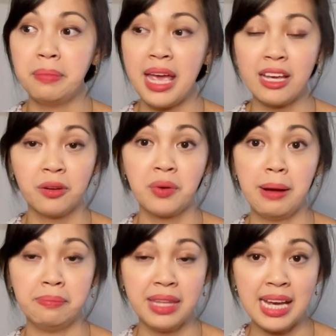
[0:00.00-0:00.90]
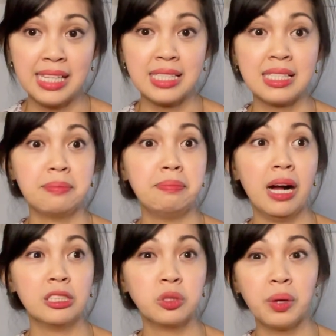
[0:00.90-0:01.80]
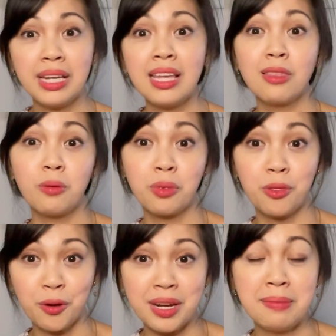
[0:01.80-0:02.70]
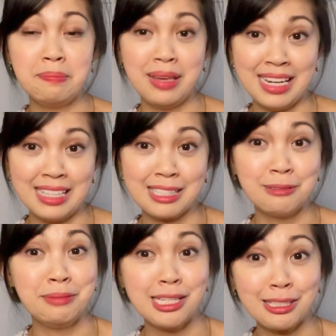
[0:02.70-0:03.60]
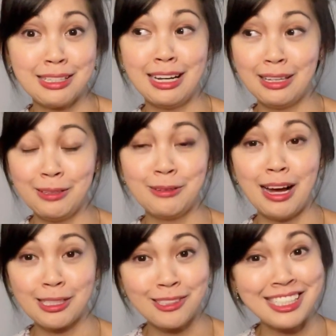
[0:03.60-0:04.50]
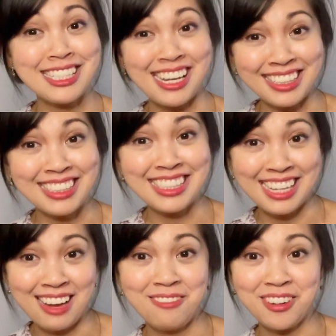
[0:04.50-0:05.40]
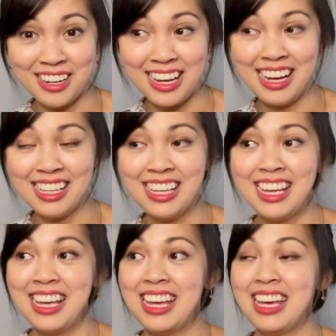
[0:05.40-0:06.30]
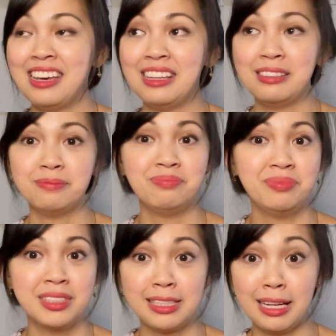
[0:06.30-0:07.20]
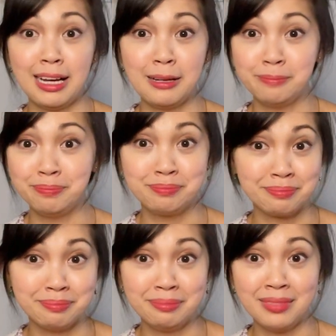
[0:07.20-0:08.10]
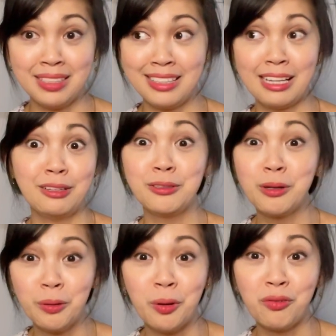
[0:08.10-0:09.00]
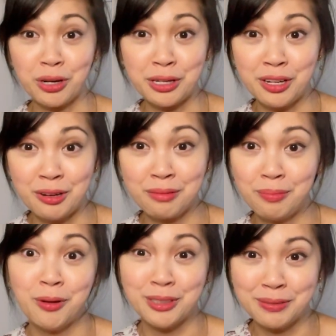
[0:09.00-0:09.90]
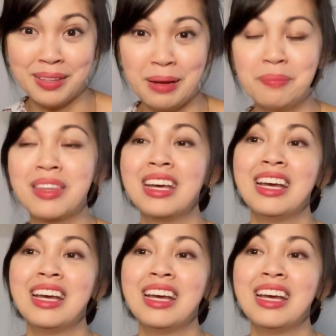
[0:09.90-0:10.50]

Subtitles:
bacon wrap dates, it's about 20 to 30 minutes. So make sure that you actually check the time for that, and that you don't overcook both of them.